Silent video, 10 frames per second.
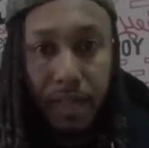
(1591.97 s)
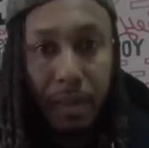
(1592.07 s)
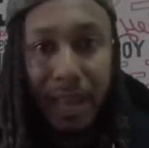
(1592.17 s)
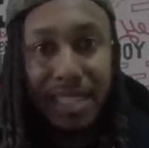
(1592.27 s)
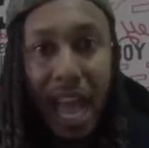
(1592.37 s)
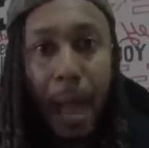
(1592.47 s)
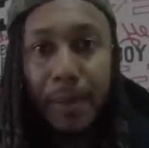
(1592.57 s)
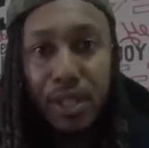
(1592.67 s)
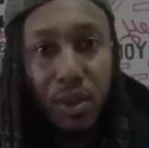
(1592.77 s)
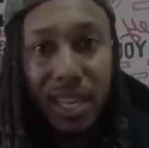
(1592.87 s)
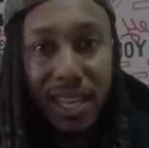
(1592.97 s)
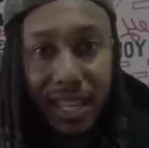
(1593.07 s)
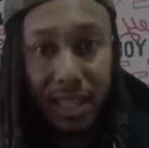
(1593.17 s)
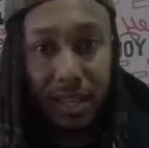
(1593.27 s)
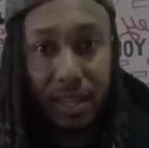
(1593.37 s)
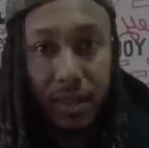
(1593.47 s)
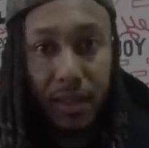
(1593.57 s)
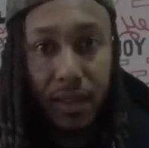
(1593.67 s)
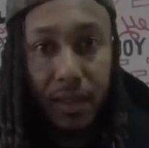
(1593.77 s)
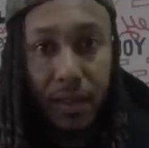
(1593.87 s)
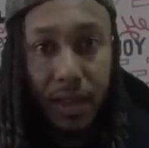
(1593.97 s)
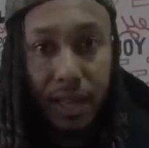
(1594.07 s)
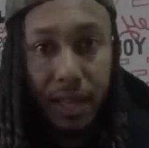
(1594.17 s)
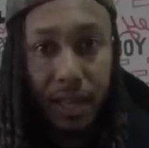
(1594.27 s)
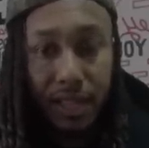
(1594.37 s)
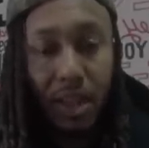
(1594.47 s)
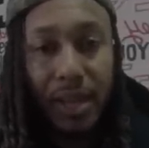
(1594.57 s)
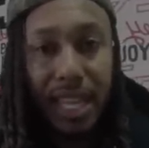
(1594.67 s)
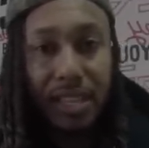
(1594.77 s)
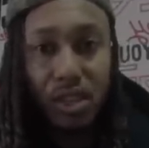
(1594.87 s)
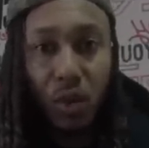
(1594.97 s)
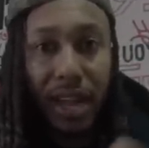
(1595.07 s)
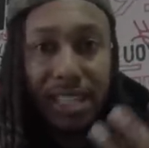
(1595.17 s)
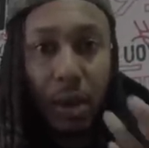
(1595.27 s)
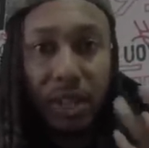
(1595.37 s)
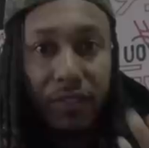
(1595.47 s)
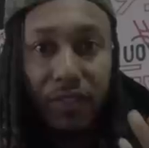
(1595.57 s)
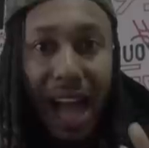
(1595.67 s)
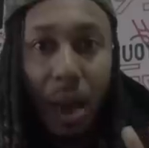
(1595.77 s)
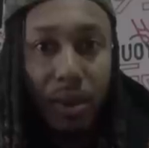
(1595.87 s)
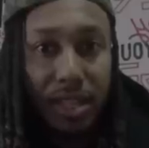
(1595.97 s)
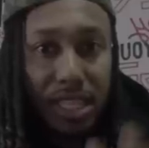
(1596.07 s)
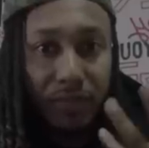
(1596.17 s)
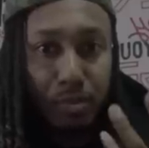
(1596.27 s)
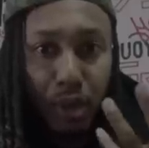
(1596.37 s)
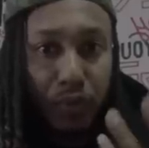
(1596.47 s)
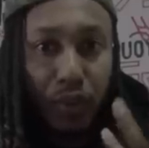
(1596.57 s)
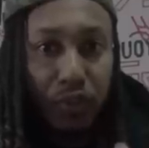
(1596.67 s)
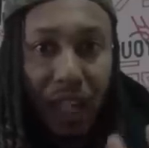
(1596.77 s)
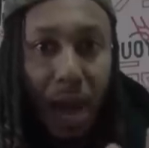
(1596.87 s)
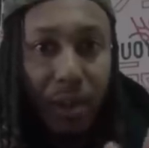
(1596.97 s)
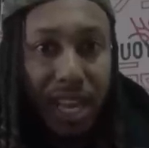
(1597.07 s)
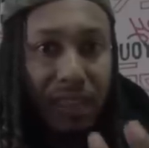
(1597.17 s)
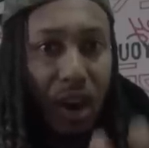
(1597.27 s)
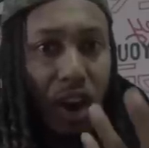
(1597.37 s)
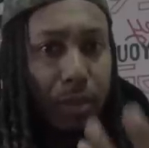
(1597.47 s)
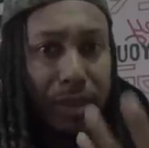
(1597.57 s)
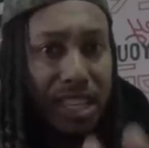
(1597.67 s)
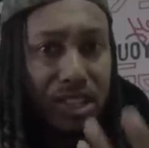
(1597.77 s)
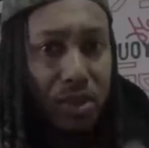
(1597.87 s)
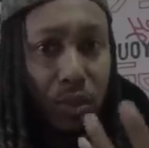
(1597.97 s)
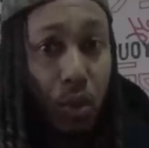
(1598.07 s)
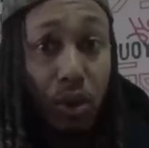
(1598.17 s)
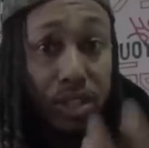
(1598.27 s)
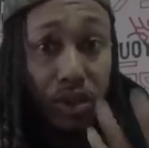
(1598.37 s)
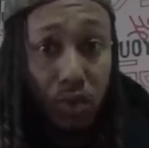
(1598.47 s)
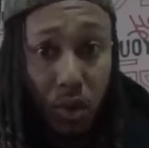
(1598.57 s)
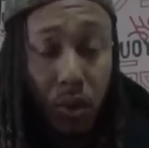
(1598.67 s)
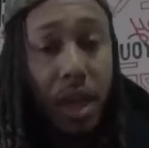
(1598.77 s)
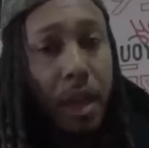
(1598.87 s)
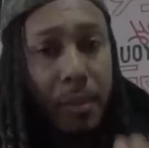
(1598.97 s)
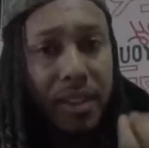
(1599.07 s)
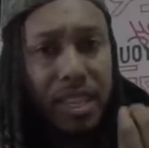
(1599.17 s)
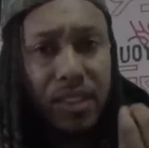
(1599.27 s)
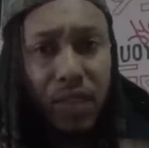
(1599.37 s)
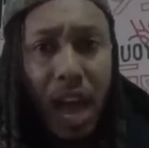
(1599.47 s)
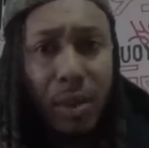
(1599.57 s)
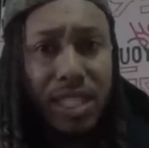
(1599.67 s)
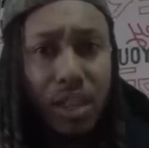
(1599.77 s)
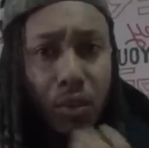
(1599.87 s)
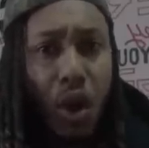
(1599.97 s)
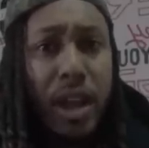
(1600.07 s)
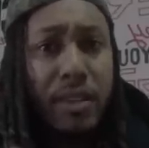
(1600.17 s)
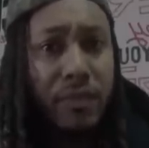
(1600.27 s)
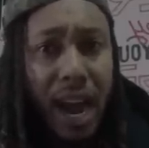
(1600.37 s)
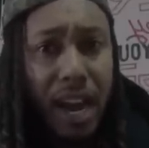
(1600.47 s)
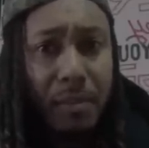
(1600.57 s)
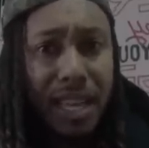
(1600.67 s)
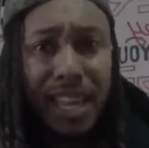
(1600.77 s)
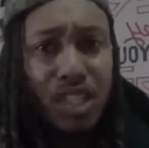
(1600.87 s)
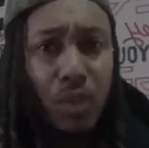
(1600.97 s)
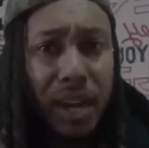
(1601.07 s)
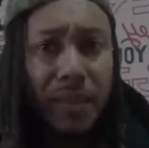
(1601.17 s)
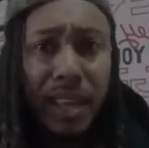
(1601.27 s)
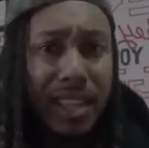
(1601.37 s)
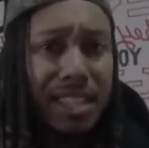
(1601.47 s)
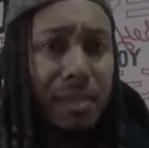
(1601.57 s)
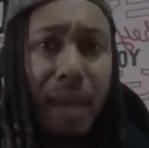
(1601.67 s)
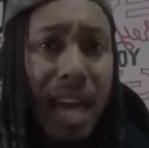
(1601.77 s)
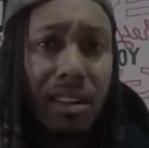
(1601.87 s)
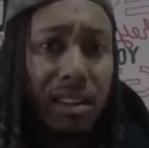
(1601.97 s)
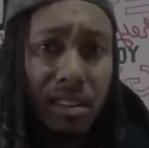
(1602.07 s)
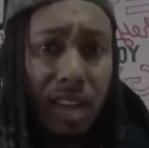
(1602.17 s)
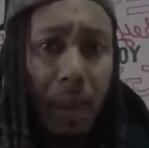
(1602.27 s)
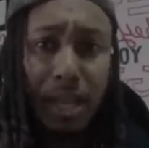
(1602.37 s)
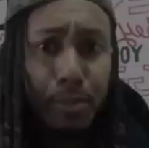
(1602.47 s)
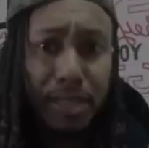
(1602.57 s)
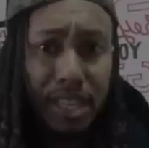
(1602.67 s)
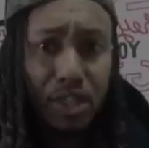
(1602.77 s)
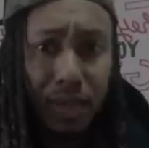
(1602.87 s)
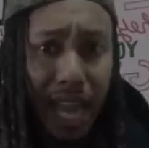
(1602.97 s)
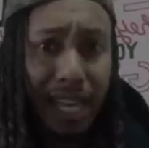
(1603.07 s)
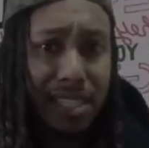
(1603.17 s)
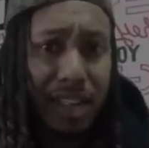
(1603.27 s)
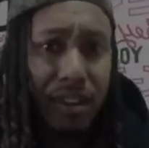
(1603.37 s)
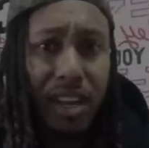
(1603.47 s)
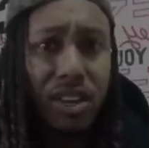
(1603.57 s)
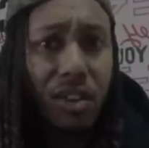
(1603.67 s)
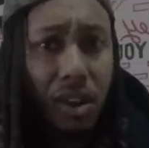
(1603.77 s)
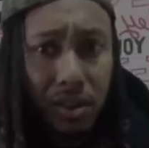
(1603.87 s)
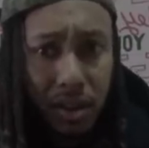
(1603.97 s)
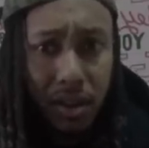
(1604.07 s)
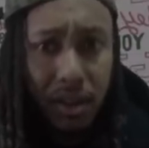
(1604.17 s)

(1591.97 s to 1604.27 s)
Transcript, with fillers: It means absolutely nothing. It's always like the story I tell with the flower. This beautiful flower could have all the potential in the world to grow. But if this flower is in the wrong environment, guess what? It doesn't matter how much potential it had. It's never going to grow.